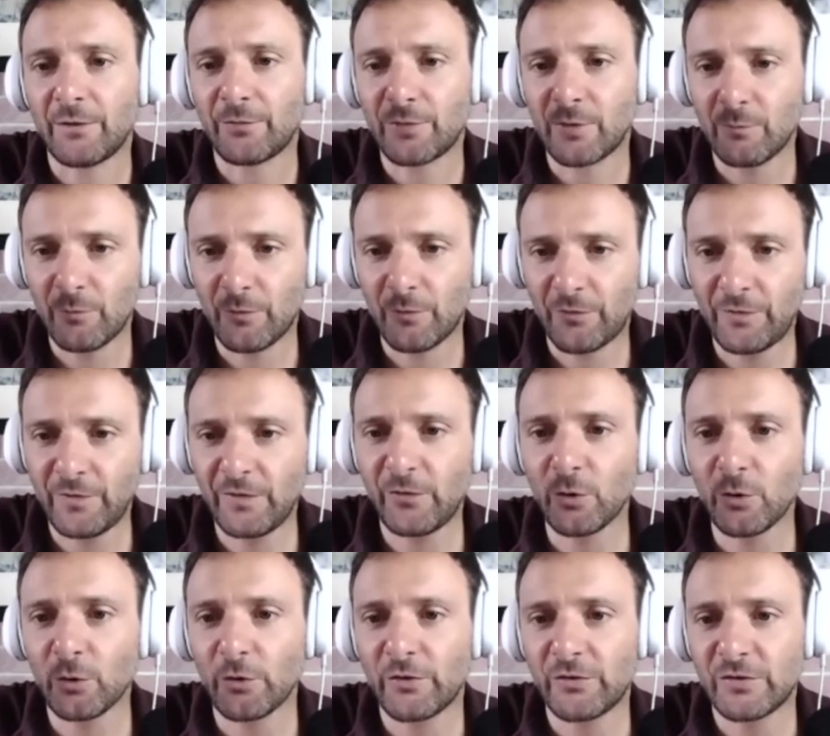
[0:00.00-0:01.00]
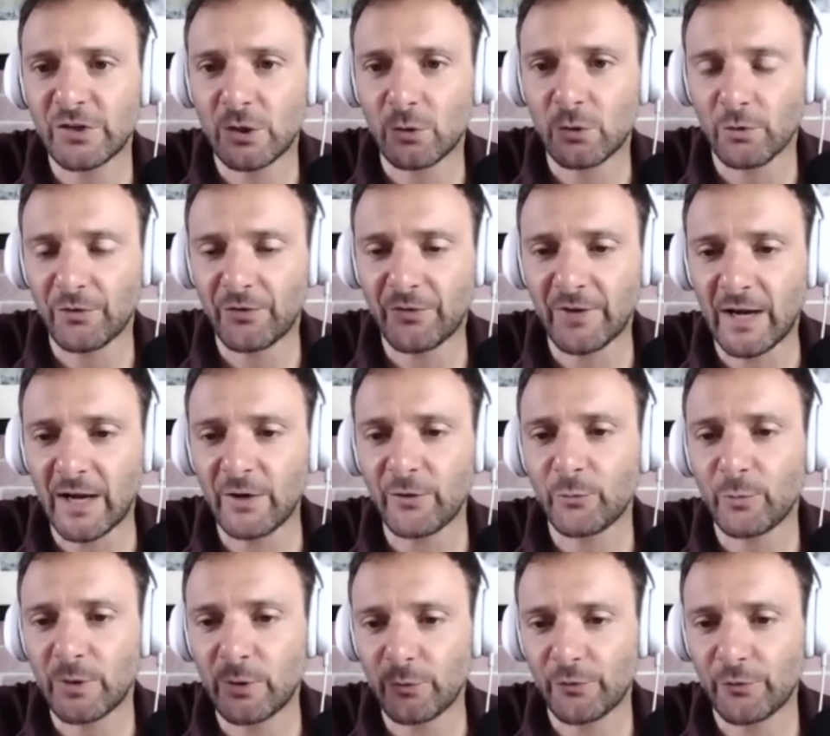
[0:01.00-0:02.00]
from the physiological signs,
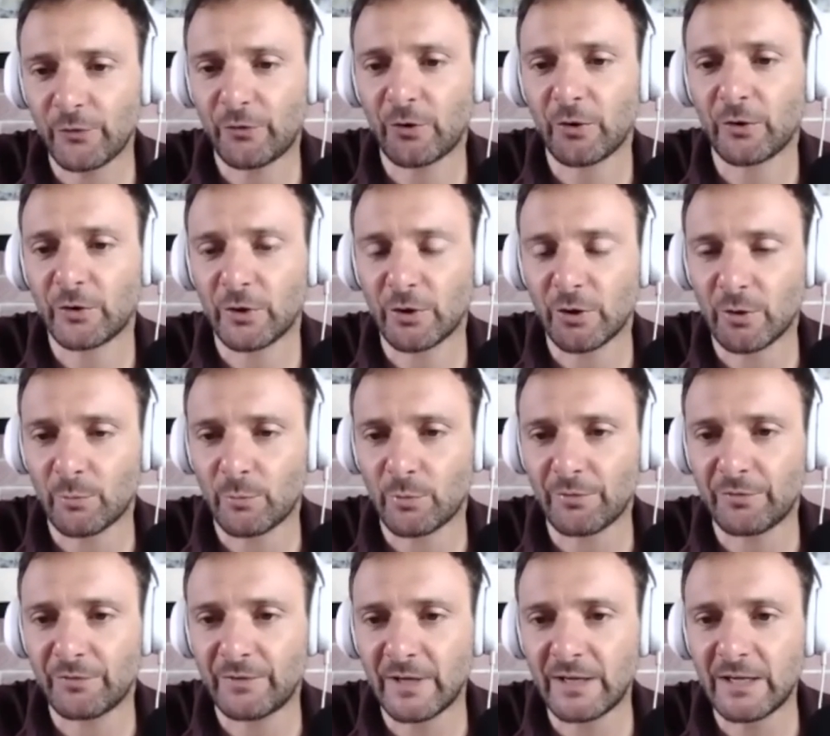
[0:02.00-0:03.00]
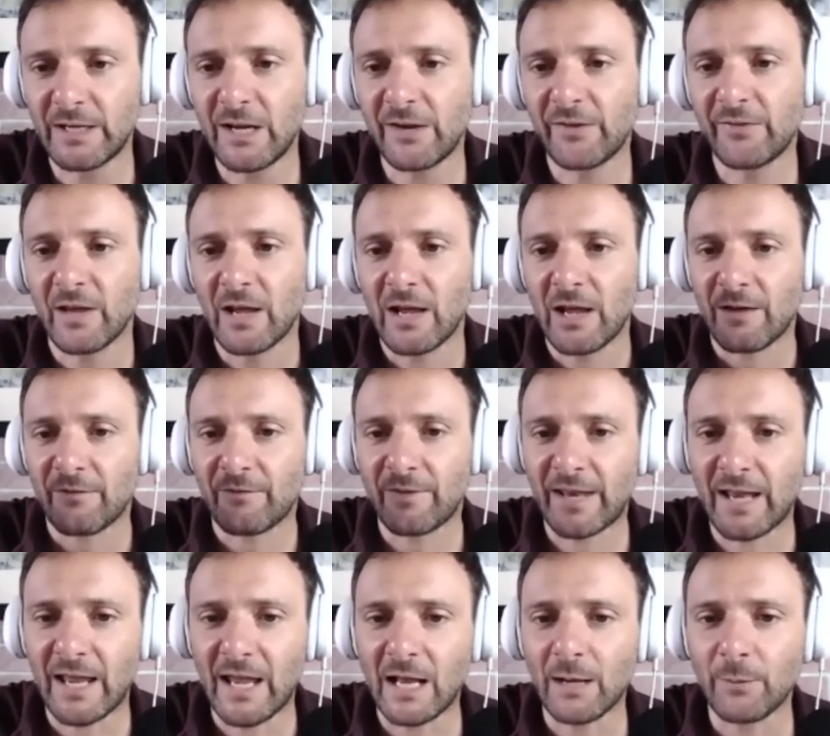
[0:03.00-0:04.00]
we use a certain number of techniques
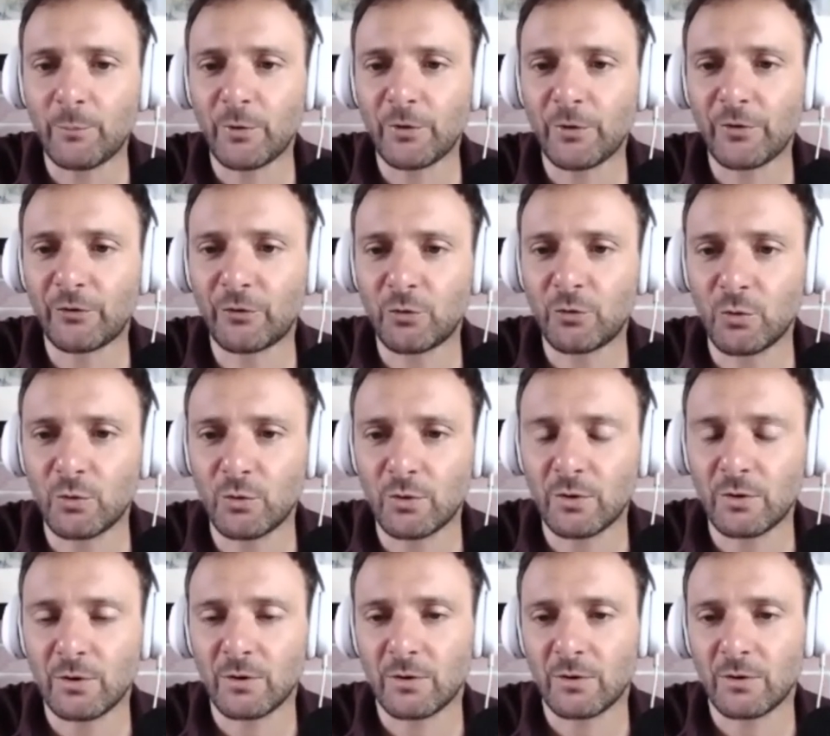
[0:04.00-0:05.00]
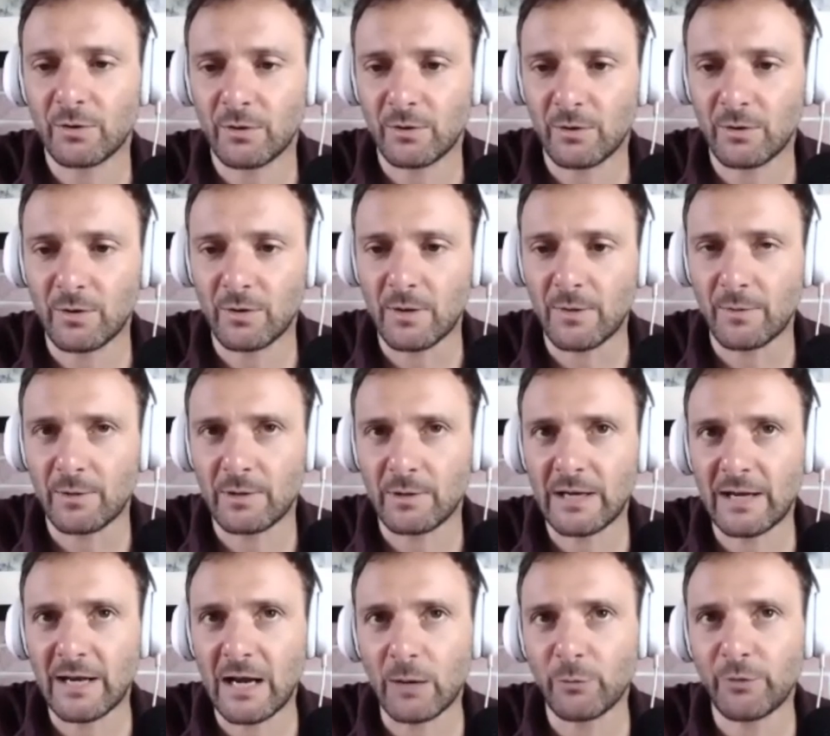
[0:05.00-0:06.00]
that help us to,
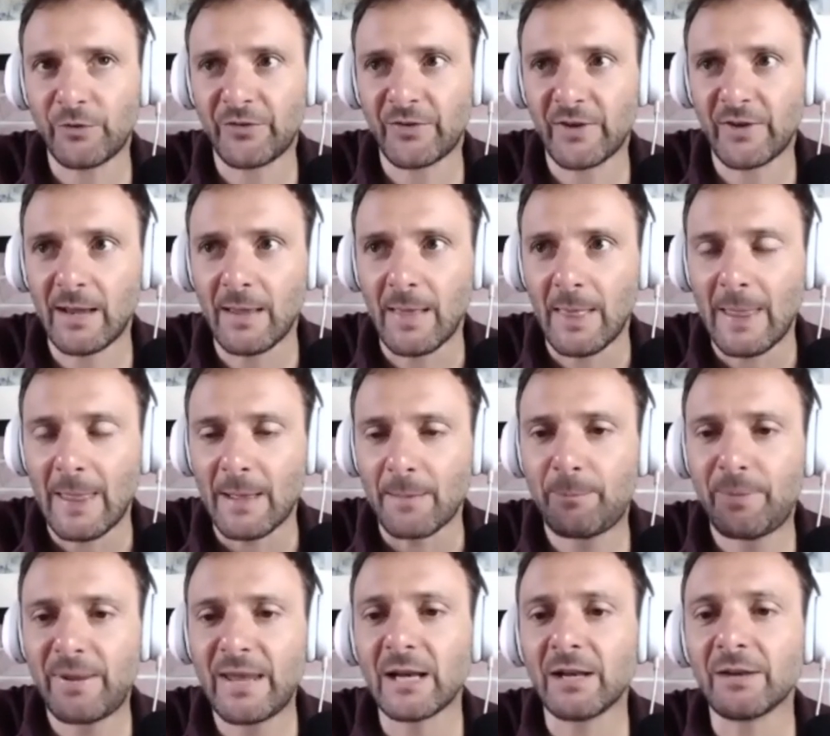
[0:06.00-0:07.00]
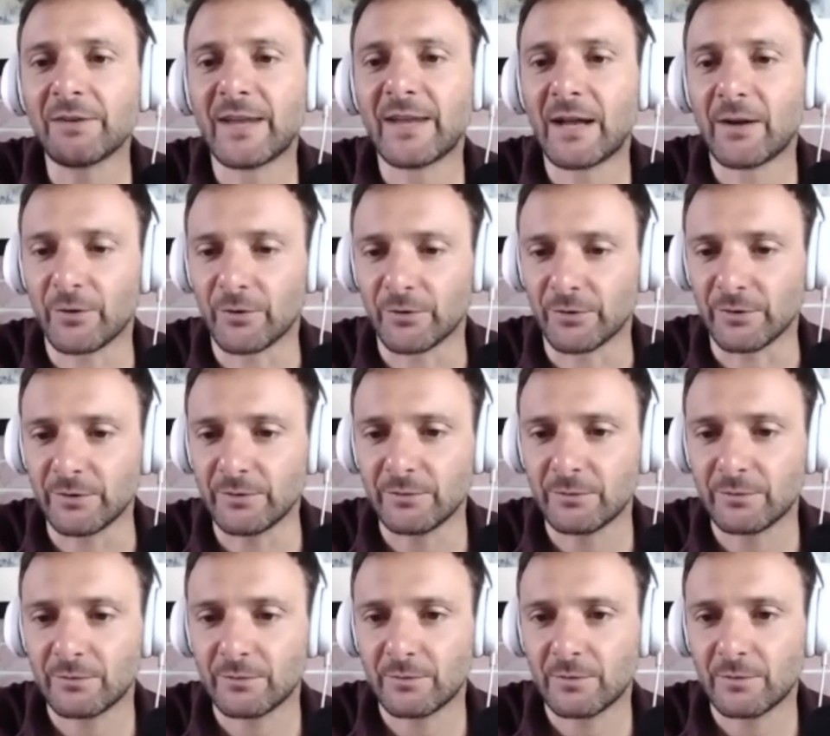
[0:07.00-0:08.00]
I would say, peel down
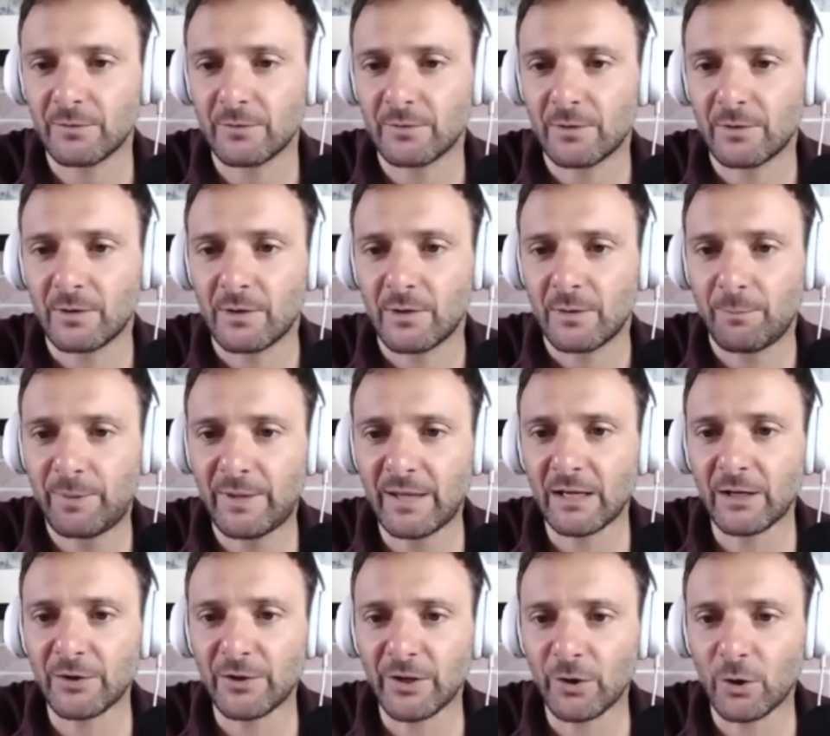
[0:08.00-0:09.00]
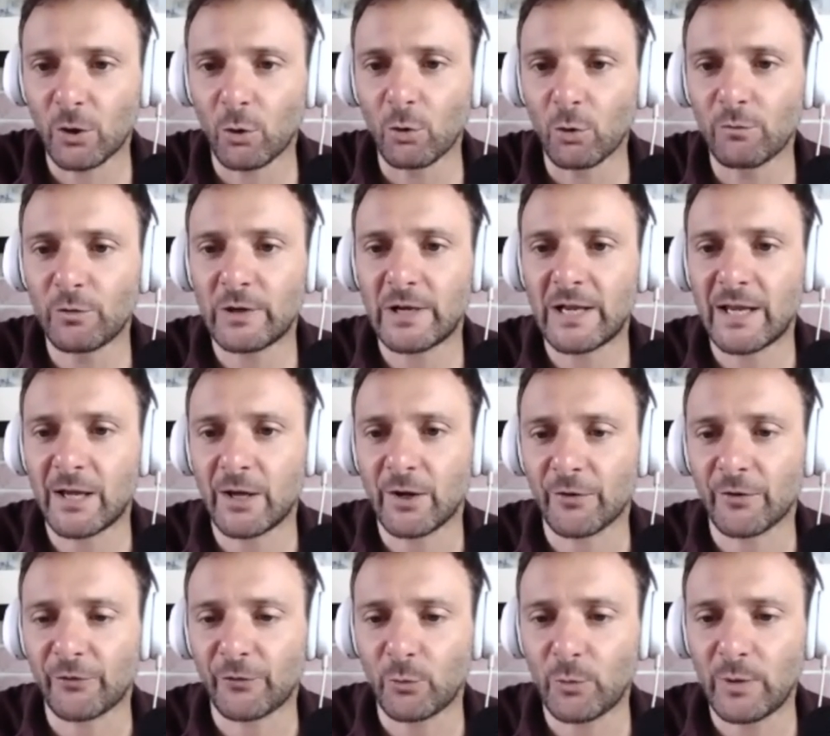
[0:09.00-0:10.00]
all the
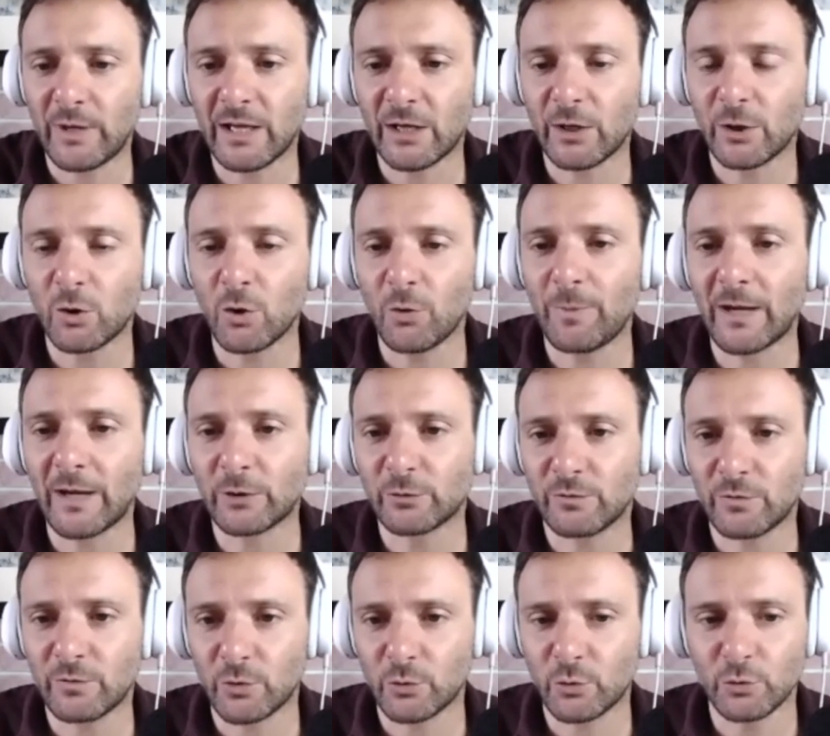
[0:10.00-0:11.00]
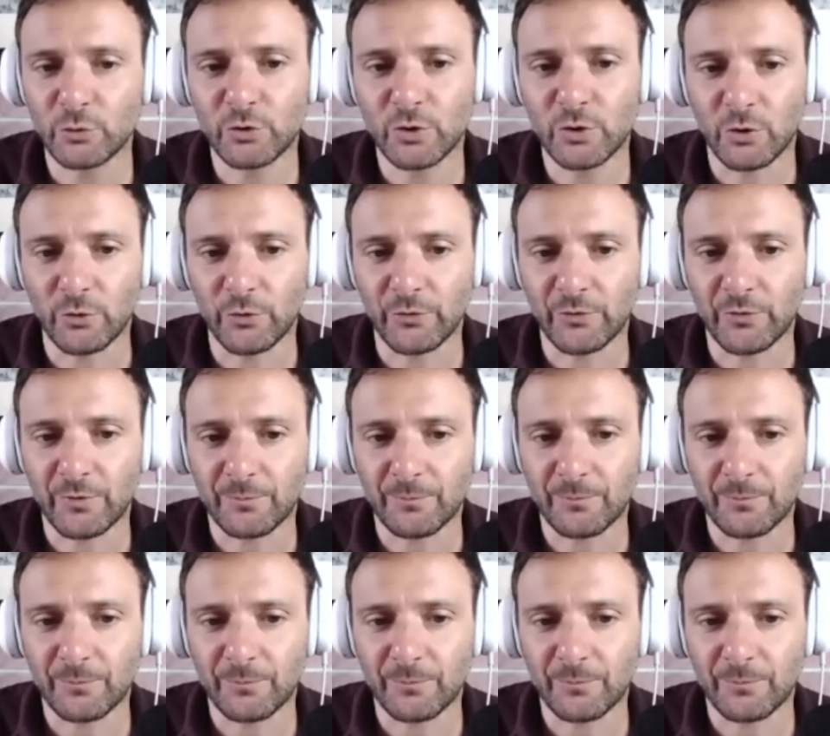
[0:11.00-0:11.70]
layers so we can go back to the root cause.